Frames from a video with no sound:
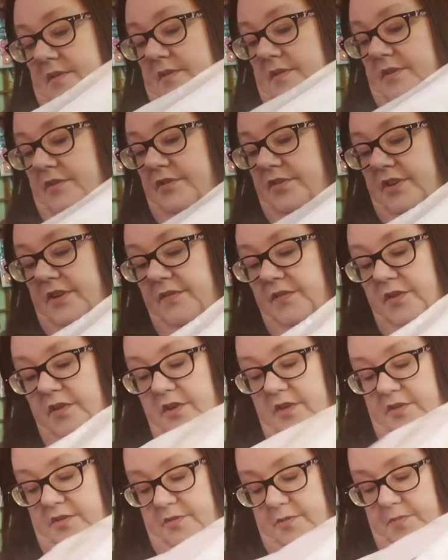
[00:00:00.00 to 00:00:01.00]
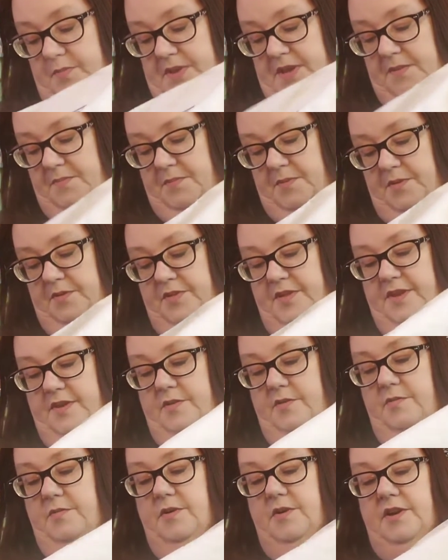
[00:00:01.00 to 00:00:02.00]
There's several other people that
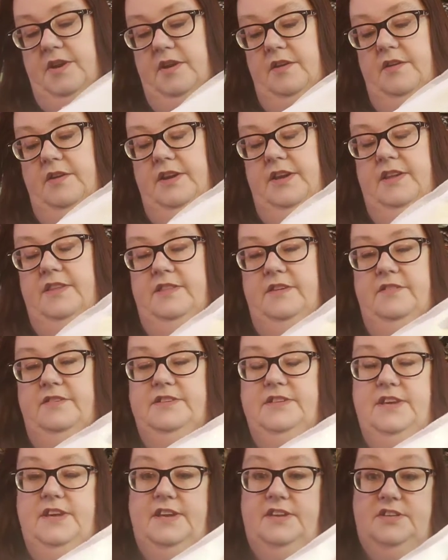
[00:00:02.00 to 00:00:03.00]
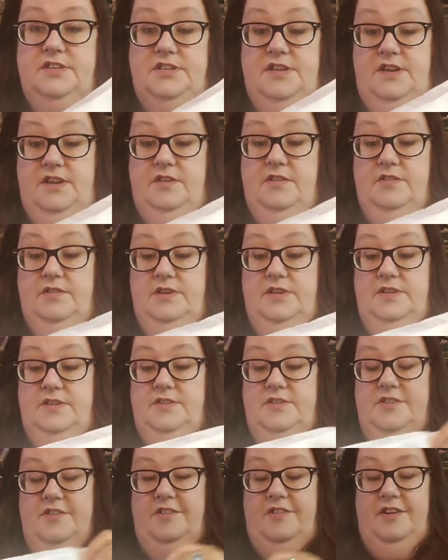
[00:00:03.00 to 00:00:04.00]
are working on it, and there's a hashtag on
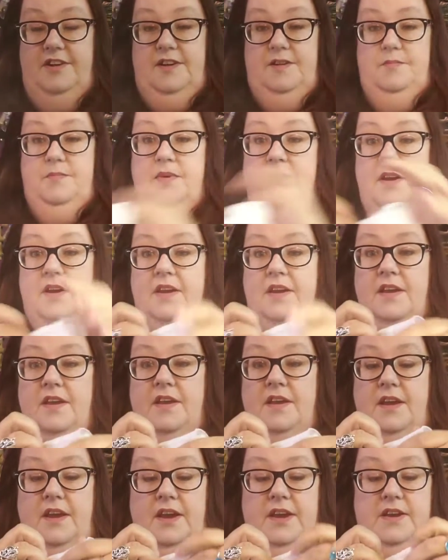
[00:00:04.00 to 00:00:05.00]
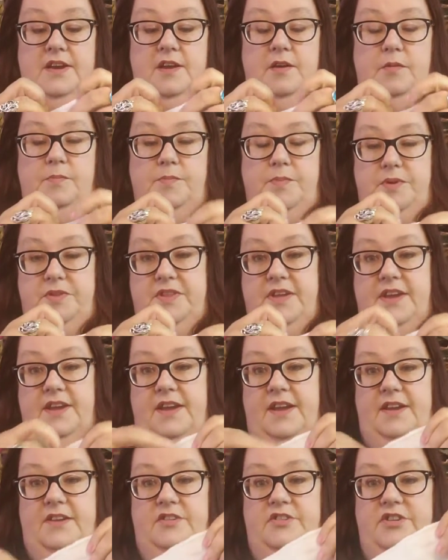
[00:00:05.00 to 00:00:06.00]
Instagram, and I'll put that
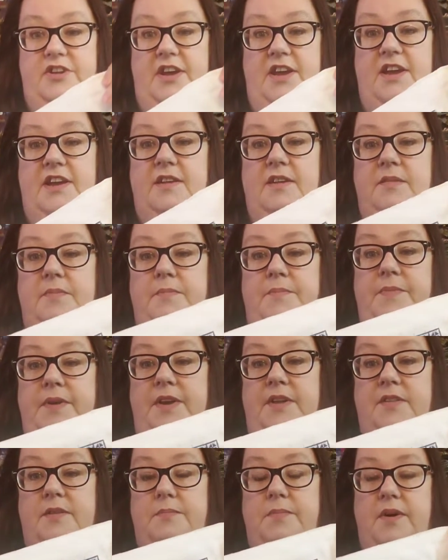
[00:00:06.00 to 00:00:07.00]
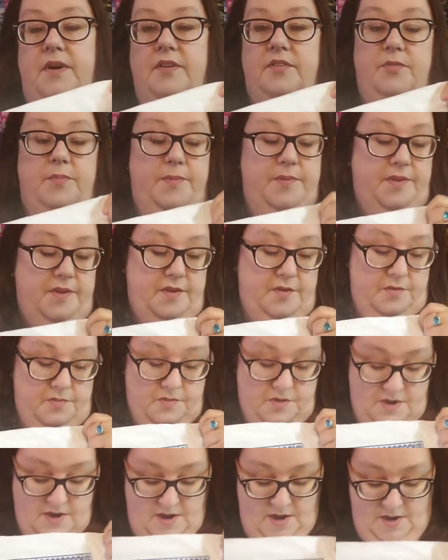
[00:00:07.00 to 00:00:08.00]
hashtag in the box
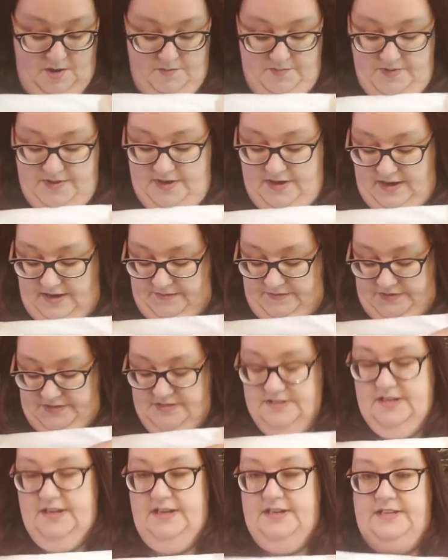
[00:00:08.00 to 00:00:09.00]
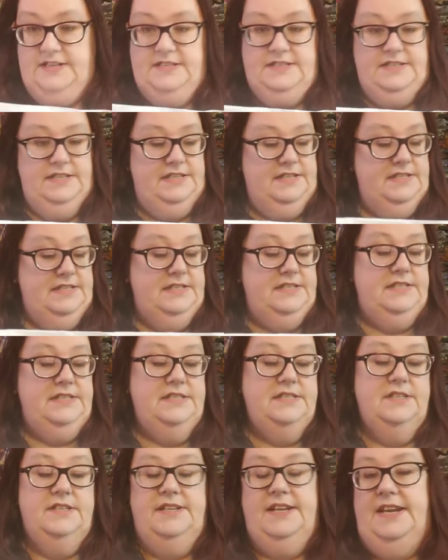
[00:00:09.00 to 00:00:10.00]
below. But I've decided, since this
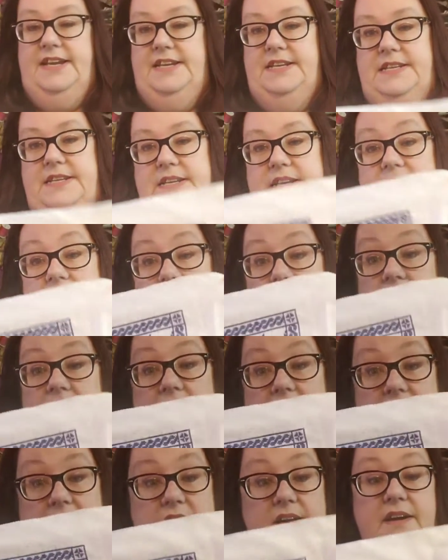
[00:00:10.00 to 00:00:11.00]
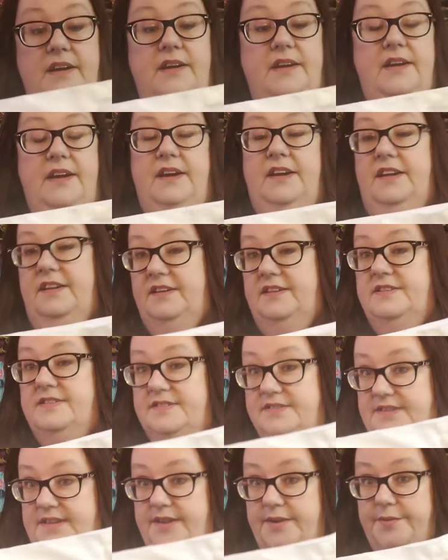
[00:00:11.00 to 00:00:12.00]
is on 18 count Ada and I can
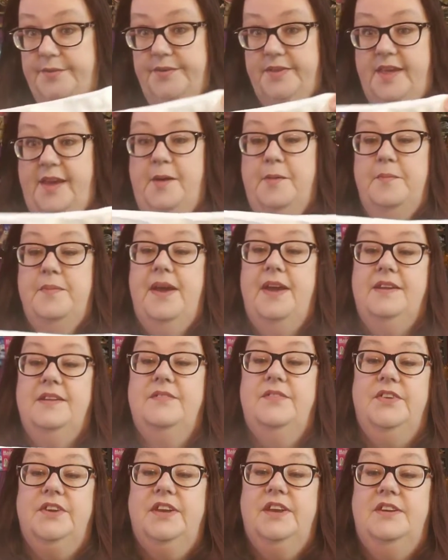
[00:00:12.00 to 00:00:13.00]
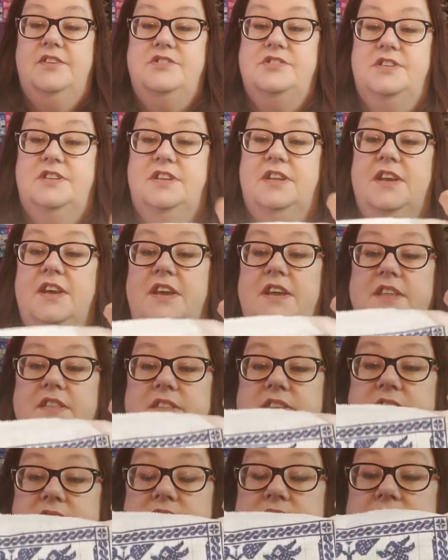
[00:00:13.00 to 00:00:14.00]
see it without magnification,
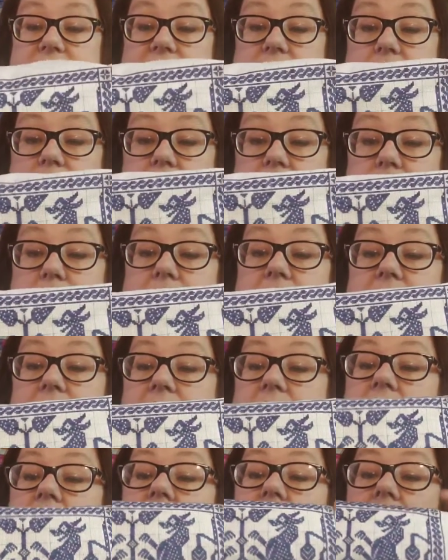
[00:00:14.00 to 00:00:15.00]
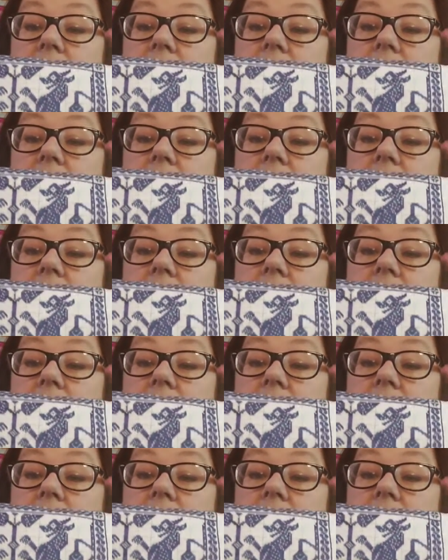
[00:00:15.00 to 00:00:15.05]
this is going to be my